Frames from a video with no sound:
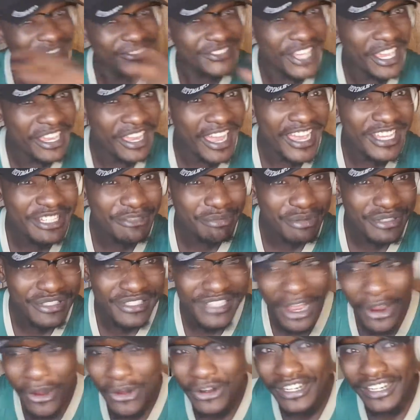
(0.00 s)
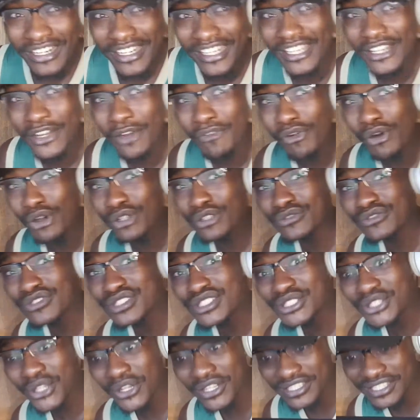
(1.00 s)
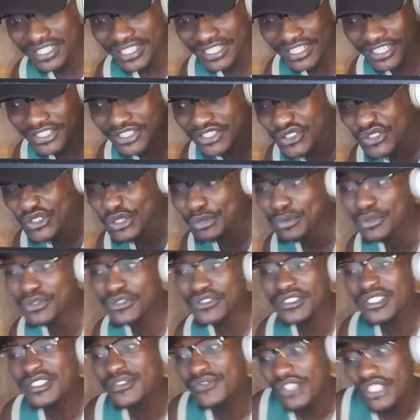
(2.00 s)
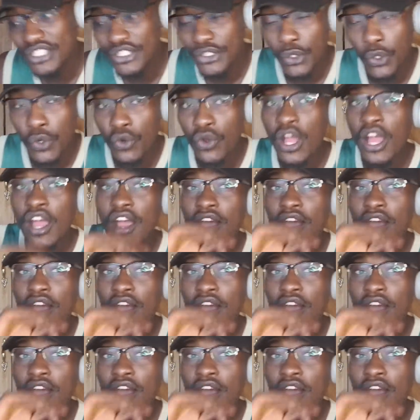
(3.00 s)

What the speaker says: Check Ice Prince out, link of all of these songs in the description of this video.